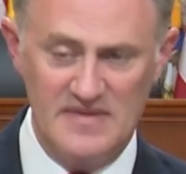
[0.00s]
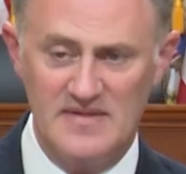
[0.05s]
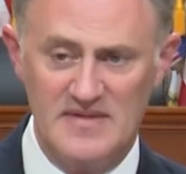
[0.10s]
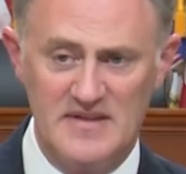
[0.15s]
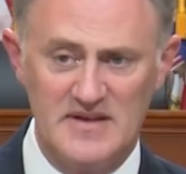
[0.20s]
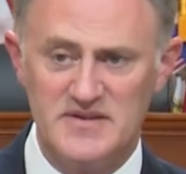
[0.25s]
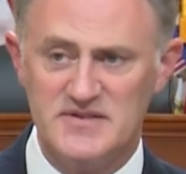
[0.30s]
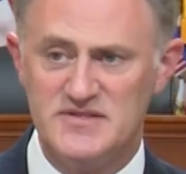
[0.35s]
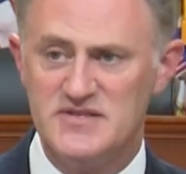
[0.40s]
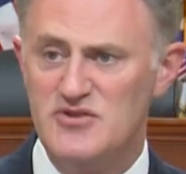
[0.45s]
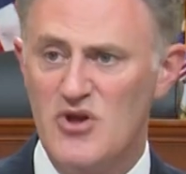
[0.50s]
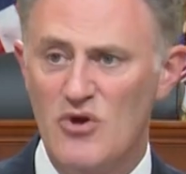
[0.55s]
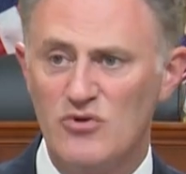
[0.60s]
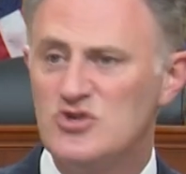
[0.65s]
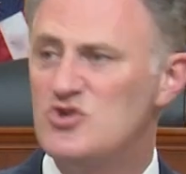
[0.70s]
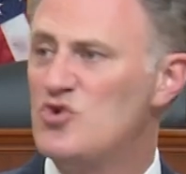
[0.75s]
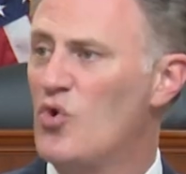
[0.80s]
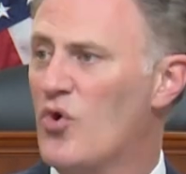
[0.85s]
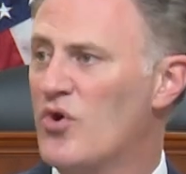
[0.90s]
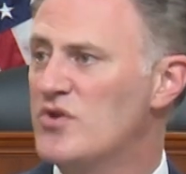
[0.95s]
There's no
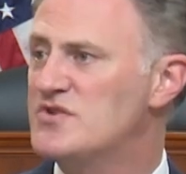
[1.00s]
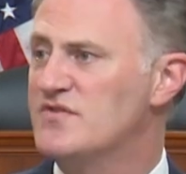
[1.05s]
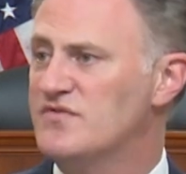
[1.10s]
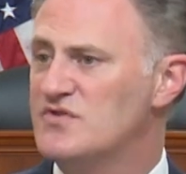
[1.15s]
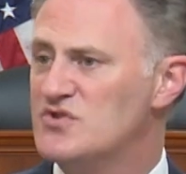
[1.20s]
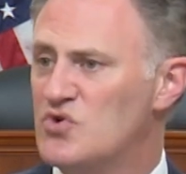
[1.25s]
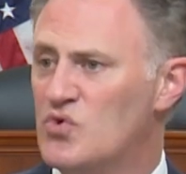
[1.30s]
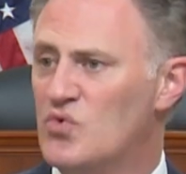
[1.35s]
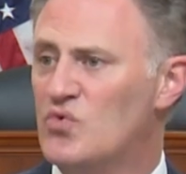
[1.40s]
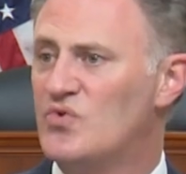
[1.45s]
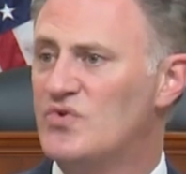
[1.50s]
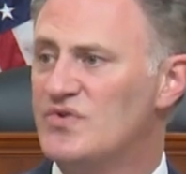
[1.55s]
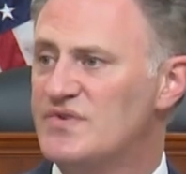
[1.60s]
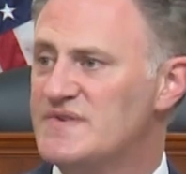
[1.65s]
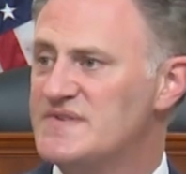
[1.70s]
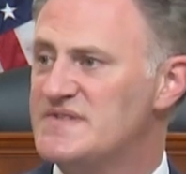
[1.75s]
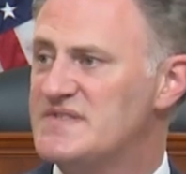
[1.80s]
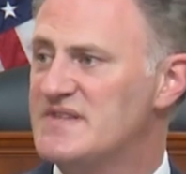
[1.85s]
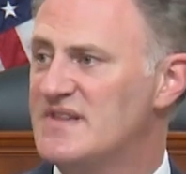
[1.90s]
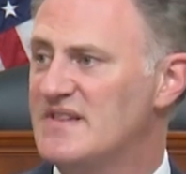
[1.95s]
shortage of
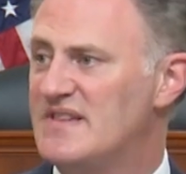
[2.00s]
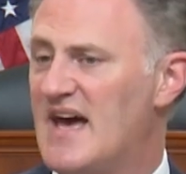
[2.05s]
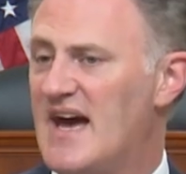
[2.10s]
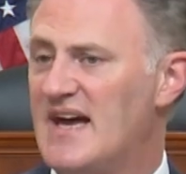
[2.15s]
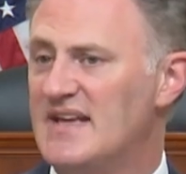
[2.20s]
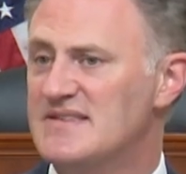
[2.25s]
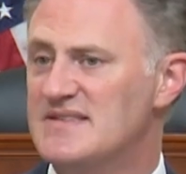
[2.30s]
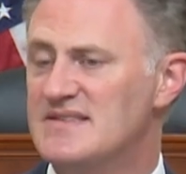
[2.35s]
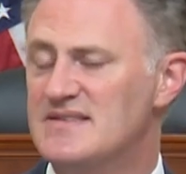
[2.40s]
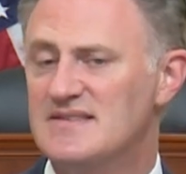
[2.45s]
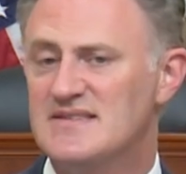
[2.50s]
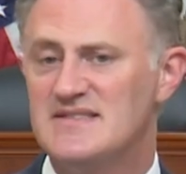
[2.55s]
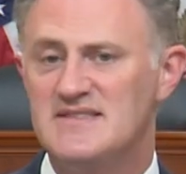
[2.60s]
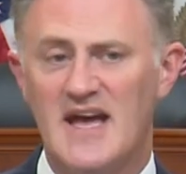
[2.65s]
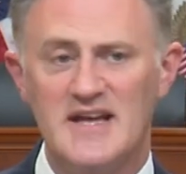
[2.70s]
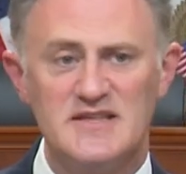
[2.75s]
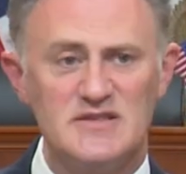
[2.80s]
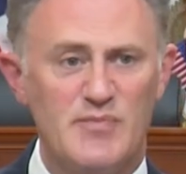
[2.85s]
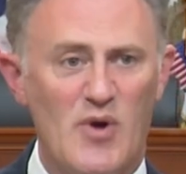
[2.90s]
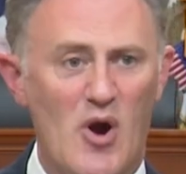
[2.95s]
tools that
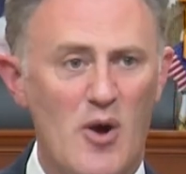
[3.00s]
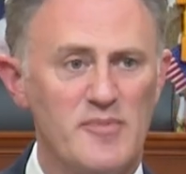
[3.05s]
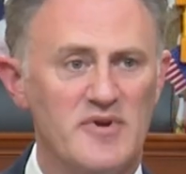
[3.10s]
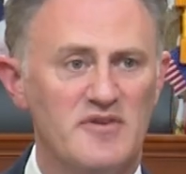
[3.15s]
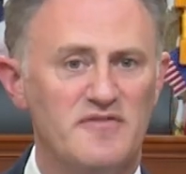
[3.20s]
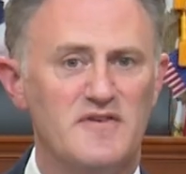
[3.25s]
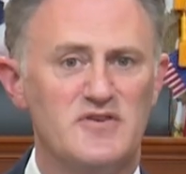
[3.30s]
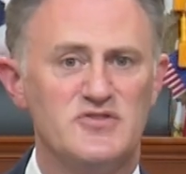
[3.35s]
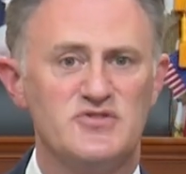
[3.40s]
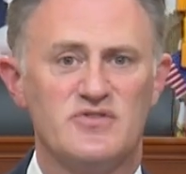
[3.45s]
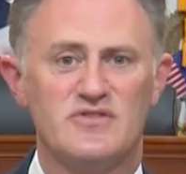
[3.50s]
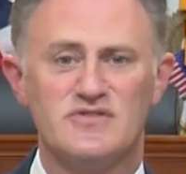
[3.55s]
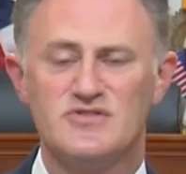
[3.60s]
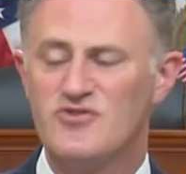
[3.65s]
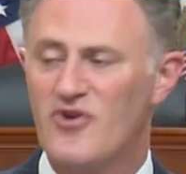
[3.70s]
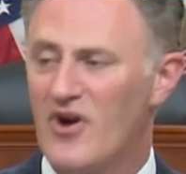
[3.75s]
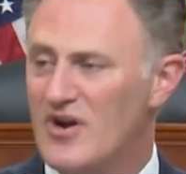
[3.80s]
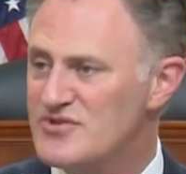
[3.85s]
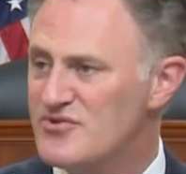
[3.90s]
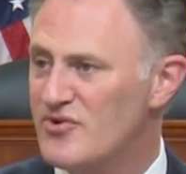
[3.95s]
State Department officials,
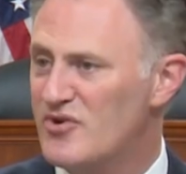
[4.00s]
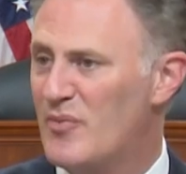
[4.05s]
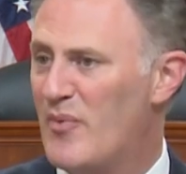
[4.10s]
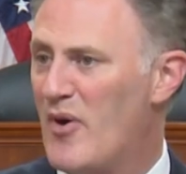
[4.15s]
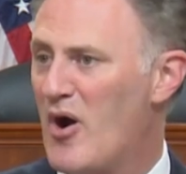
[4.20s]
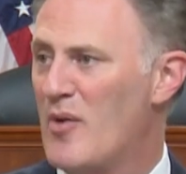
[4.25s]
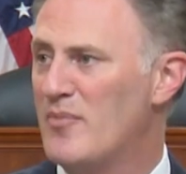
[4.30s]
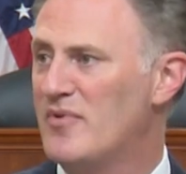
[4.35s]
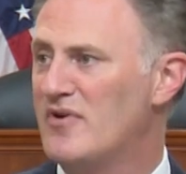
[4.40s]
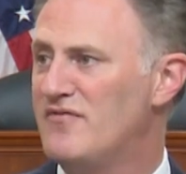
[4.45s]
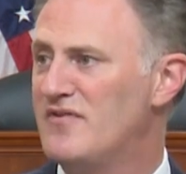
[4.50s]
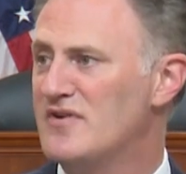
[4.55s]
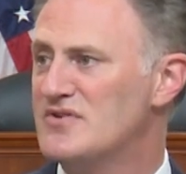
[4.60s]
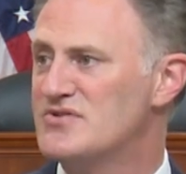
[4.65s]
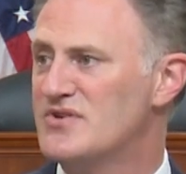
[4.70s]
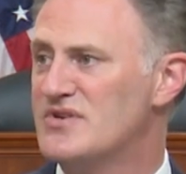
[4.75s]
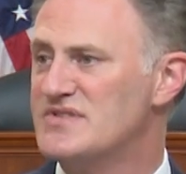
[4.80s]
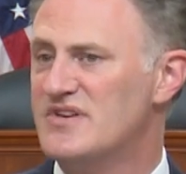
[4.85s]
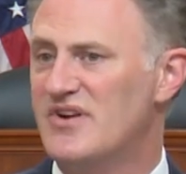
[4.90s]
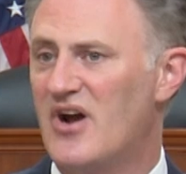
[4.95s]
Treasury Department
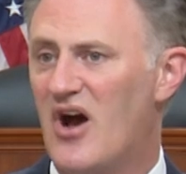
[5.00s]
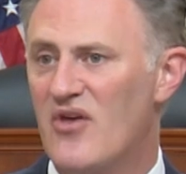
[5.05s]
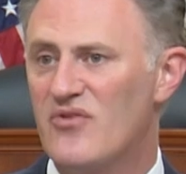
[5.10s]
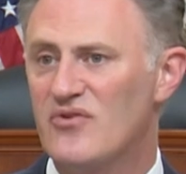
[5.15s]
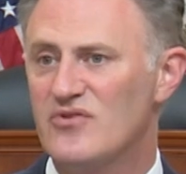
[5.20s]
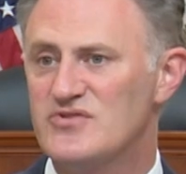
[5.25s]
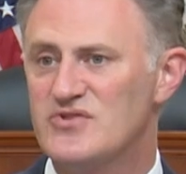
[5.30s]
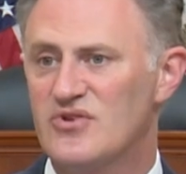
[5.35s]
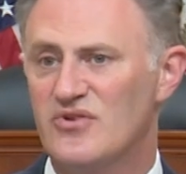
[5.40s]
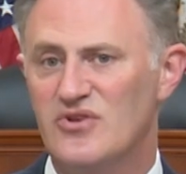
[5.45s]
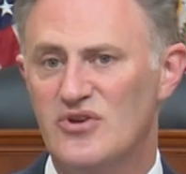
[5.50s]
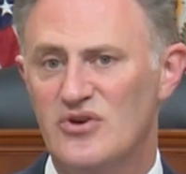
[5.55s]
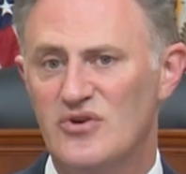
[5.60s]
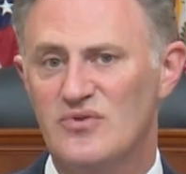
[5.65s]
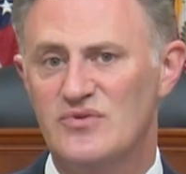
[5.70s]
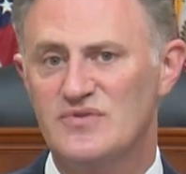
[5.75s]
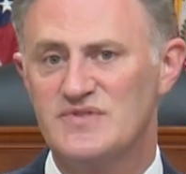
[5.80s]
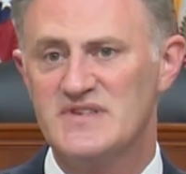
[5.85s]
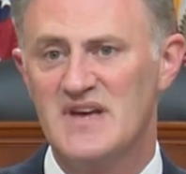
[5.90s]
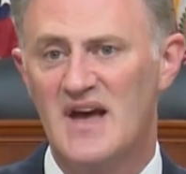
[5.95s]
officials, and others could
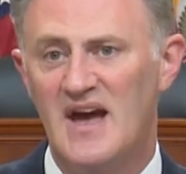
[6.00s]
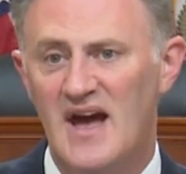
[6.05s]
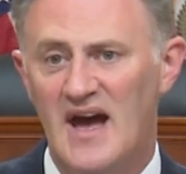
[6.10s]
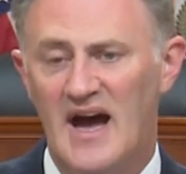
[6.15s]
use.